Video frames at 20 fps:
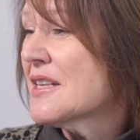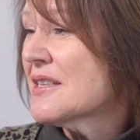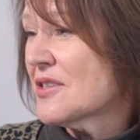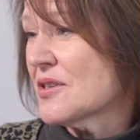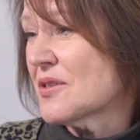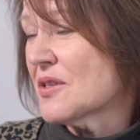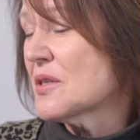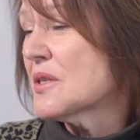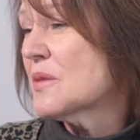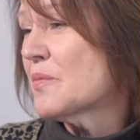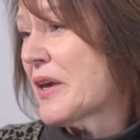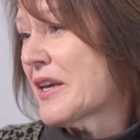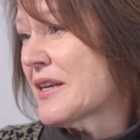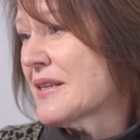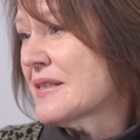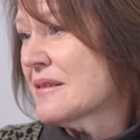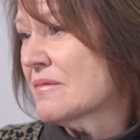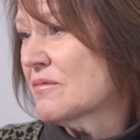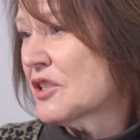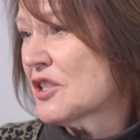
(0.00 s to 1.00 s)
just a
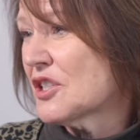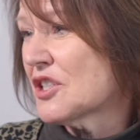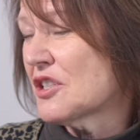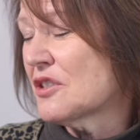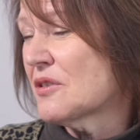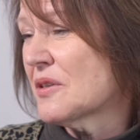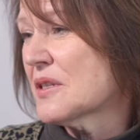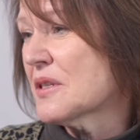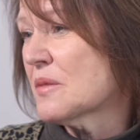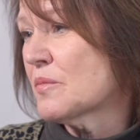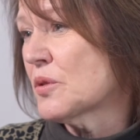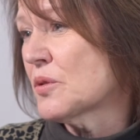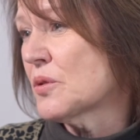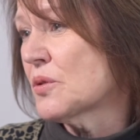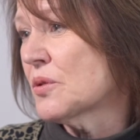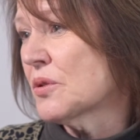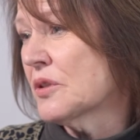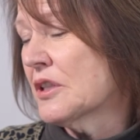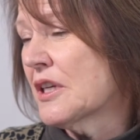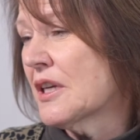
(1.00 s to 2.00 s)
space in which to
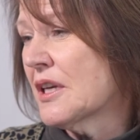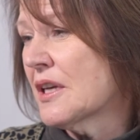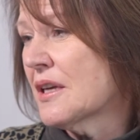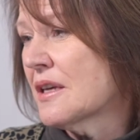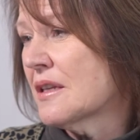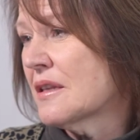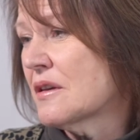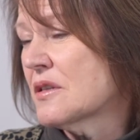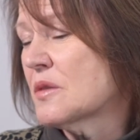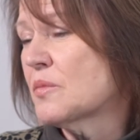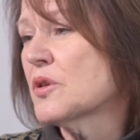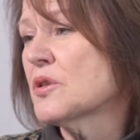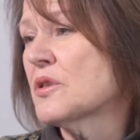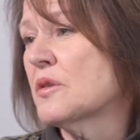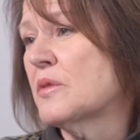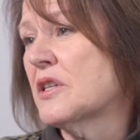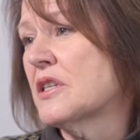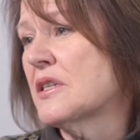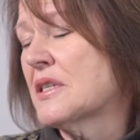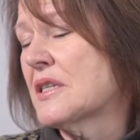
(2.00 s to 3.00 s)
explore those
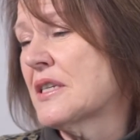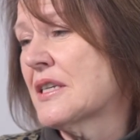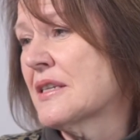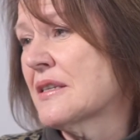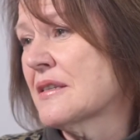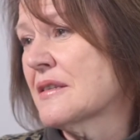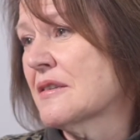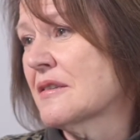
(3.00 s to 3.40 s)
possibilities.